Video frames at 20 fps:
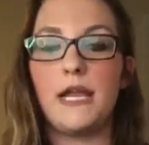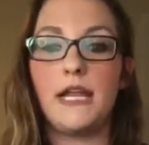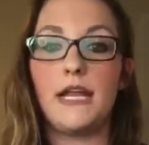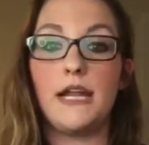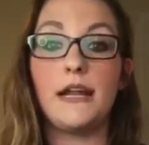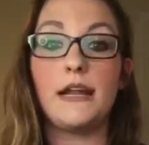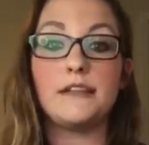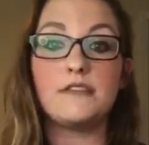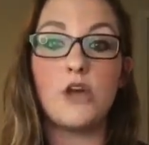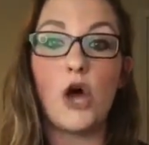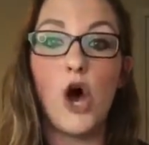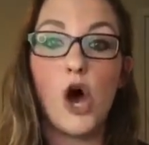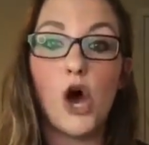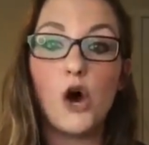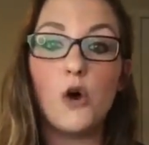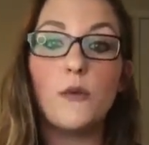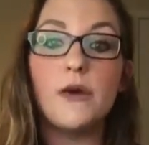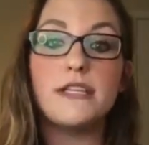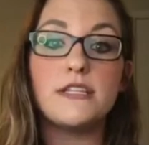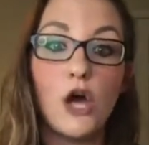and it has
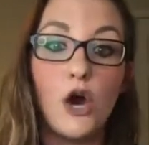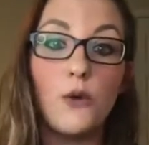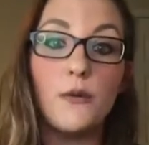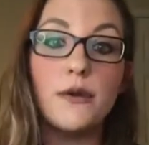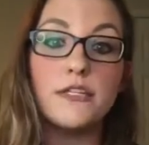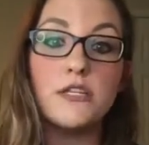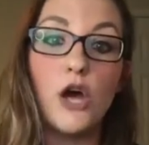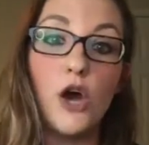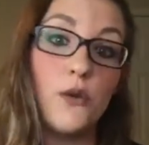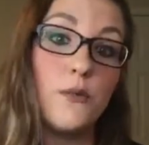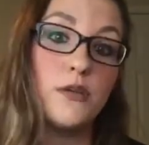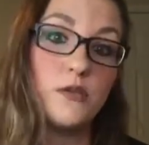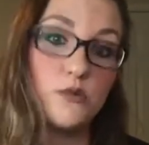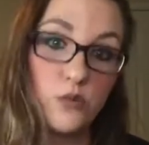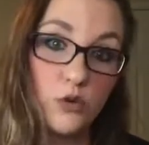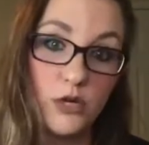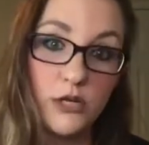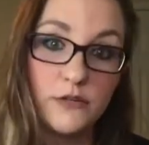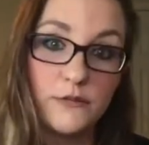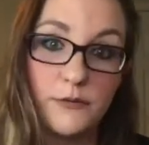always
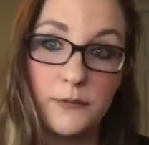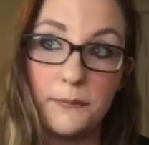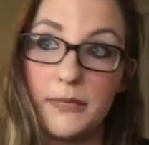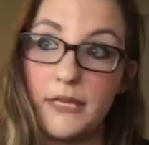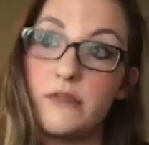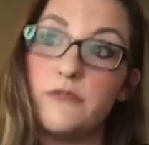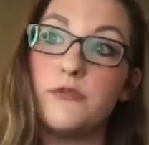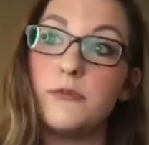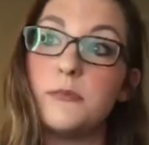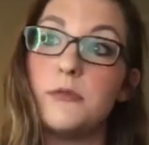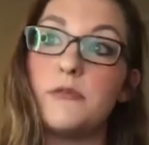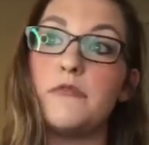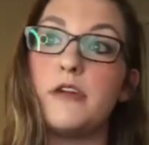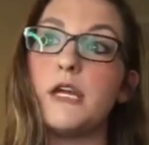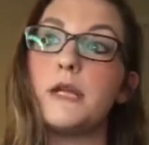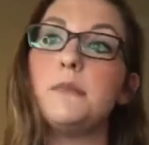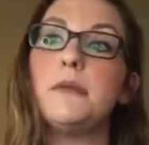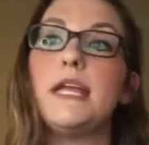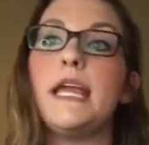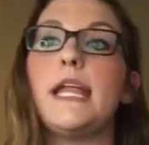worked for me from the
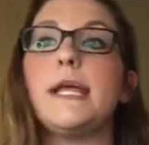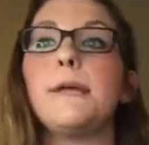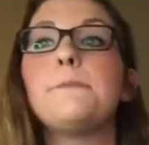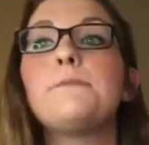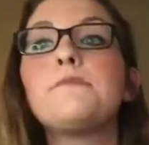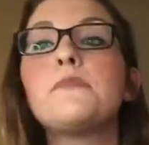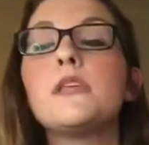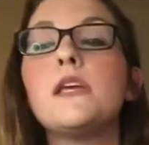very beginning.